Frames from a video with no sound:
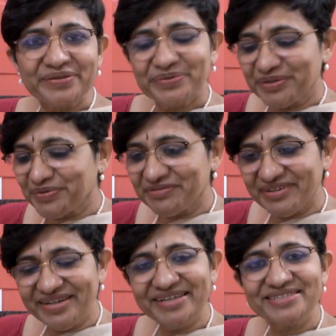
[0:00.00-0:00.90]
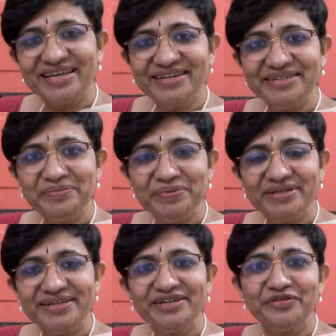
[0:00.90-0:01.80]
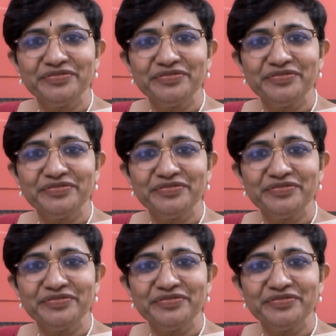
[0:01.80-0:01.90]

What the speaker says: So it was a very exciting period of